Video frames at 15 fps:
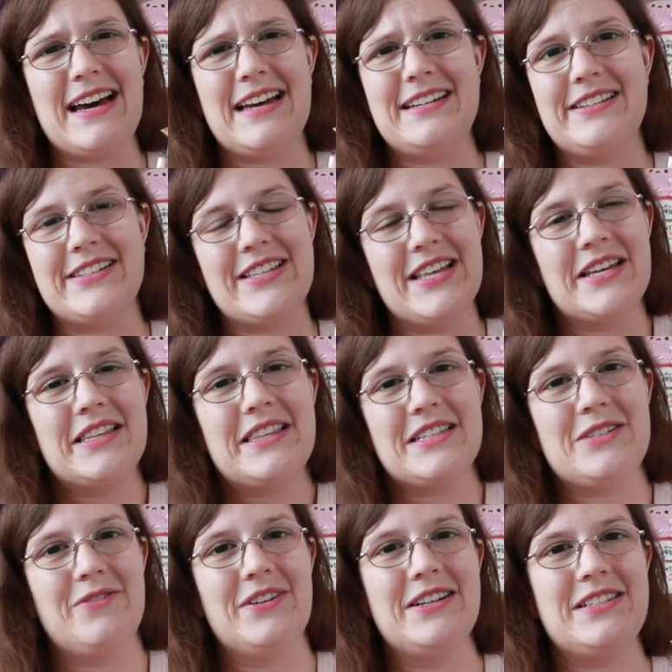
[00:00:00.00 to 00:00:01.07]
I just think
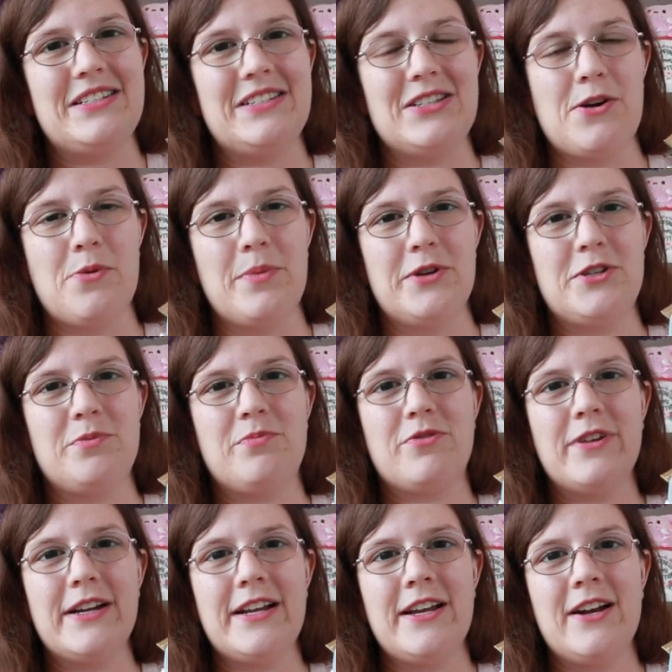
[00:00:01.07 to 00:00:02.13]
this one is so much
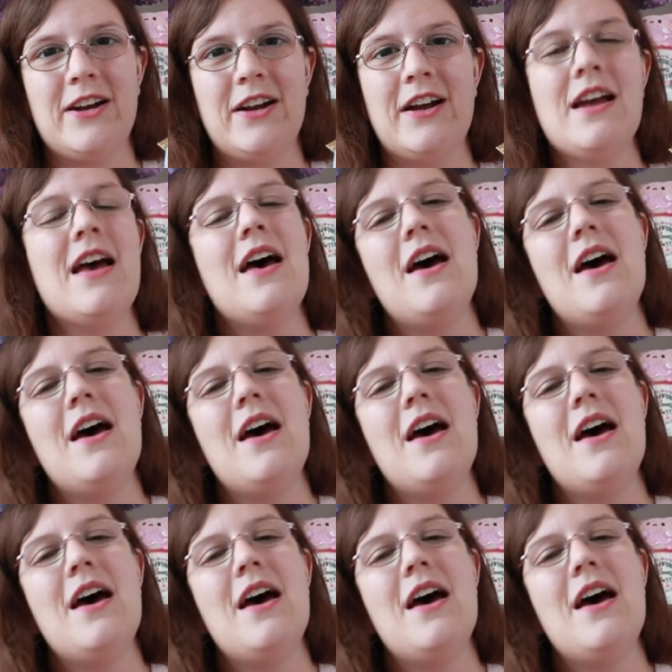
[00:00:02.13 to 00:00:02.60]
prettier.